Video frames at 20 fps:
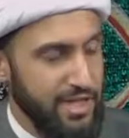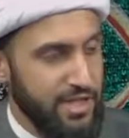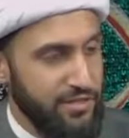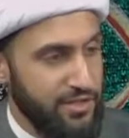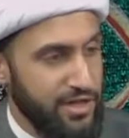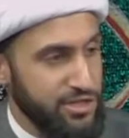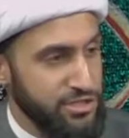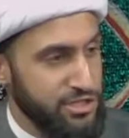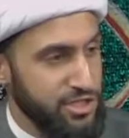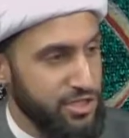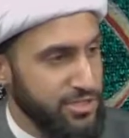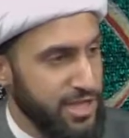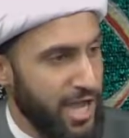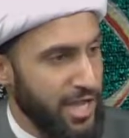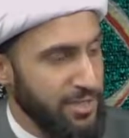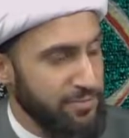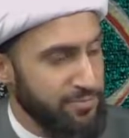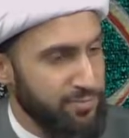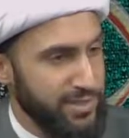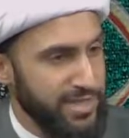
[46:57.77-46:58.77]
There shall
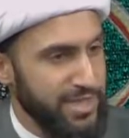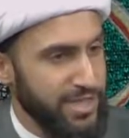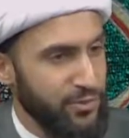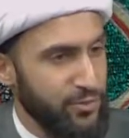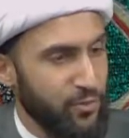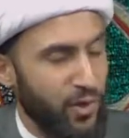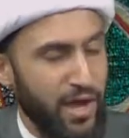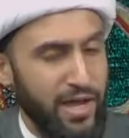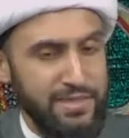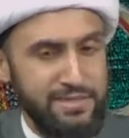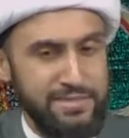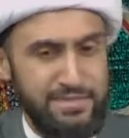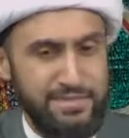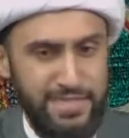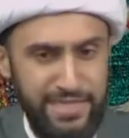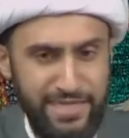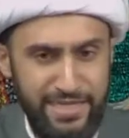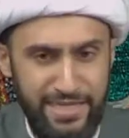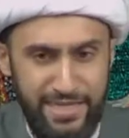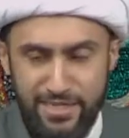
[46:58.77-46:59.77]
not be one
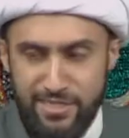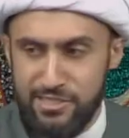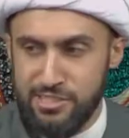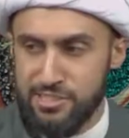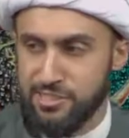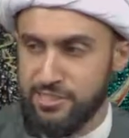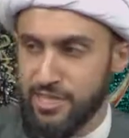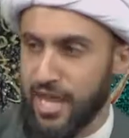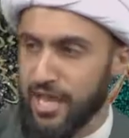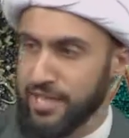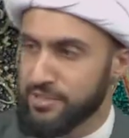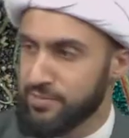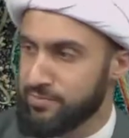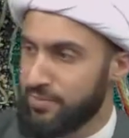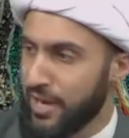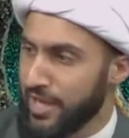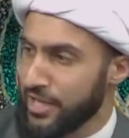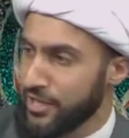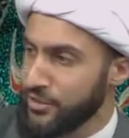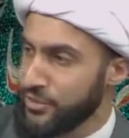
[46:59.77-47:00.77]
tear shed
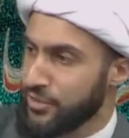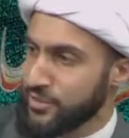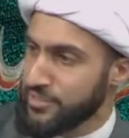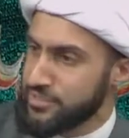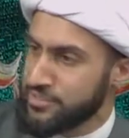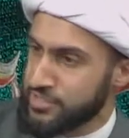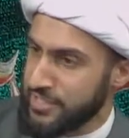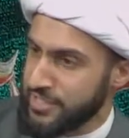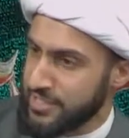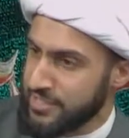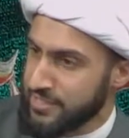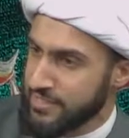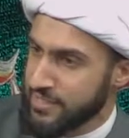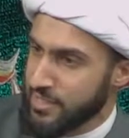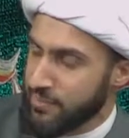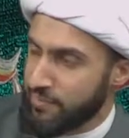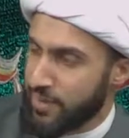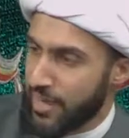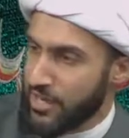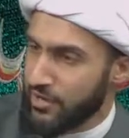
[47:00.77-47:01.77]
by your cheek,
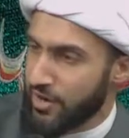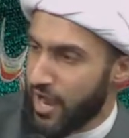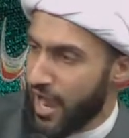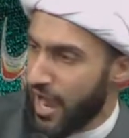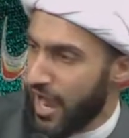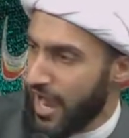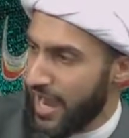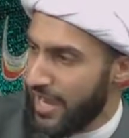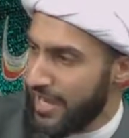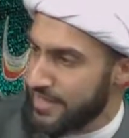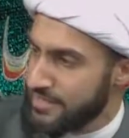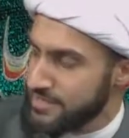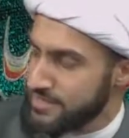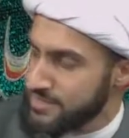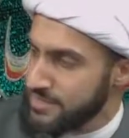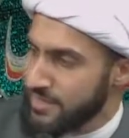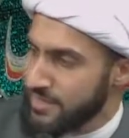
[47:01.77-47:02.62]
by your eyes